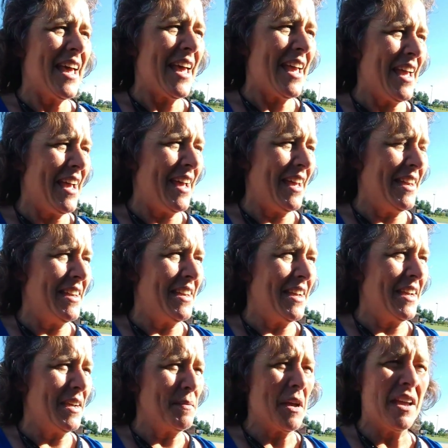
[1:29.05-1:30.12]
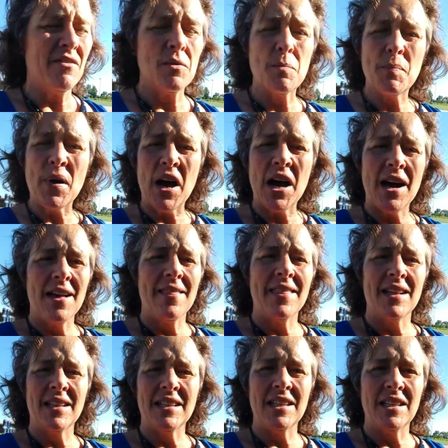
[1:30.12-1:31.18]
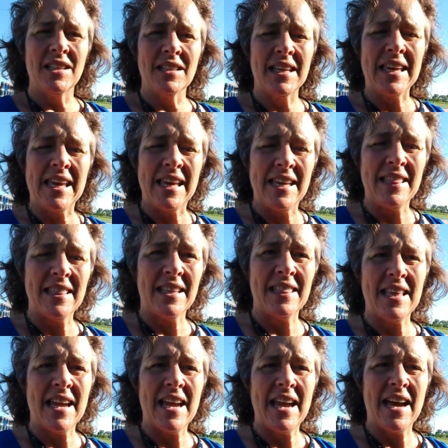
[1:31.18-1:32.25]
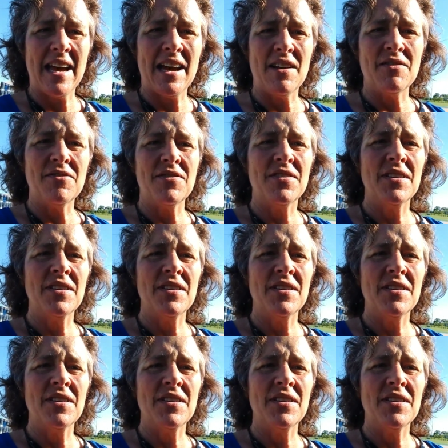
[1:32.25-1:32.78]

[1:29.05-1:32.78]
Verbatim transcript: and um, I even bought the little kit that they have